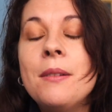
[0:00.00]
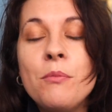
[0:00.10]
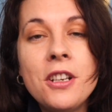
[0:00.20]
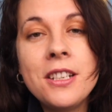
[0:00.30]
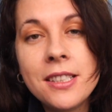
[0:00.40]

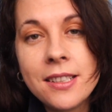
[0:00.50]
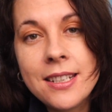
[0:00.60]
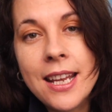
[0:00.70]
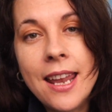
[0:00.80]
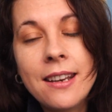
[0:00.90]
Print
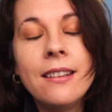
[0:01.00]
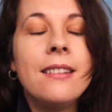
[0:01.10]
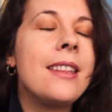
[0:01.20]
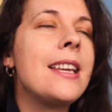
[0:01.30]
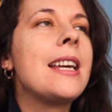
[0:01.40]
isn't dead.
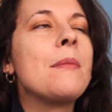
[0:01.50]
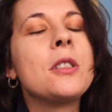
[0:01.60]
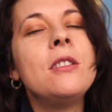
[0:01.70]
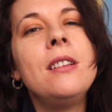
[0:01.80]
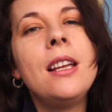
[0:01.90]
There's
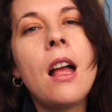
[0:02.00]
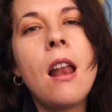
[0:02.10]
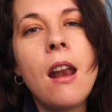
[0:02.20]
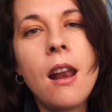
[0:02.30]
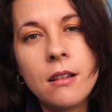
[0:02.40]
absolutely
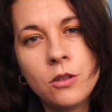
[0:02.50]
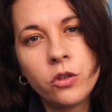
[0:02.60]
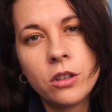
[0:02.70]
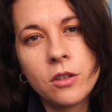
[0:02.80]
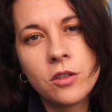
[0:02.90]
loads
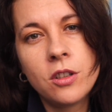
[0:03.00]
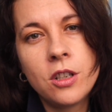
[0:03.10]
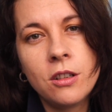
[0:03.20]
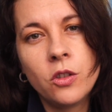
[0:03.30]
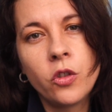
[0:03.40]
for us to
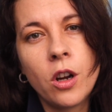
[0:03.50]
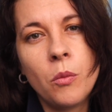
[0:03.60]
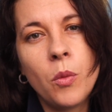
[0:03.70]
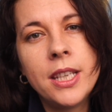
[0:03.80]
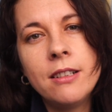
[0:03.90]
choose
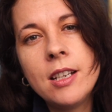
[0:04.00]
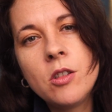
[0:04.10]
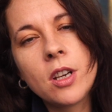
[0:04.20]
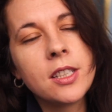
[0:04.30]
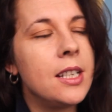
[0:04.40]
from. Whether you're
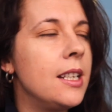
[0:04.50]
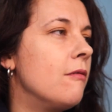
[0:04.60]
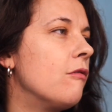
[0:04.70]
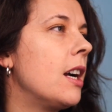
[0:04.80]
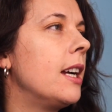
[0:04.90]
interested
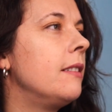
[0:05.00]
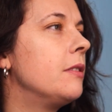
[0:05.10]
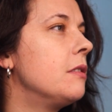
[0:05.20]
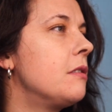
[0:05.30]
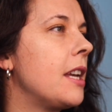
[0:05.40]
in
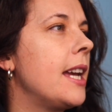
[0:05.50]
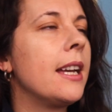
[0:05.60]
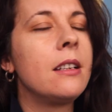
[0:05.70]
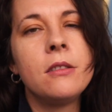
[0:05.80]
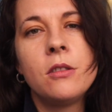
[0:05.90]
rifles,
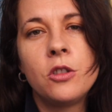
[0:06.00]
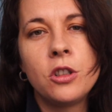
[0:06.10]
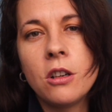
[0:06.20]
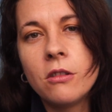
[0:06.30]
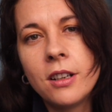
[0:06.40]
air guns,
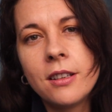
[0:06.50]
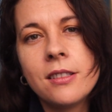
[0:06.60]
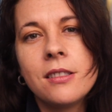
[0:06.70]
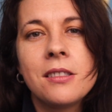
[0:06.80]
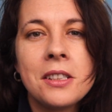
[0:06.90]

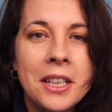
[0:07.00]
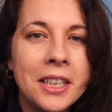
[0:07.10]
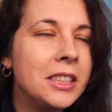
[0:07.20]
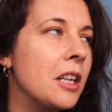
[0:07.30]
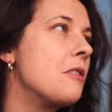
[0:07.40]
shotguns,
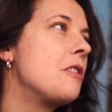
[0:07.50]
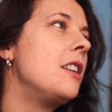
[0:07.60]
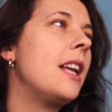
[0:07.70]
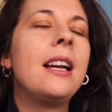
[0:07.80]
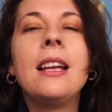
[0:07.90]
country
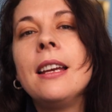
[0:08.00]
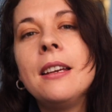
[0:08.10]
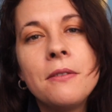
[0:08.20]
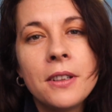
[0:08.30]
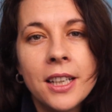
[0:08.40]

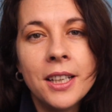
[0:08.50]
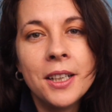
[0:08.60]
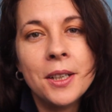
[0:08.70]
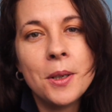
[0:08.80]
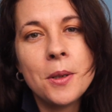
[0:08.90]

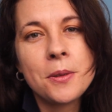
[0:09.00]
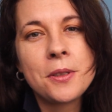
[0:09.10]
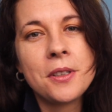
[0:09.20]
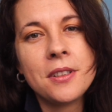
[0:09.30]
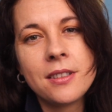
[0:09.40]
life, all
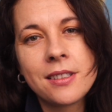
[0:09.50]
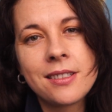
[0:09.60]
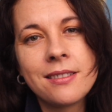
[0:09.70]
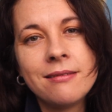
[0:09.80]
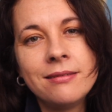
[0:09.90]
sorts.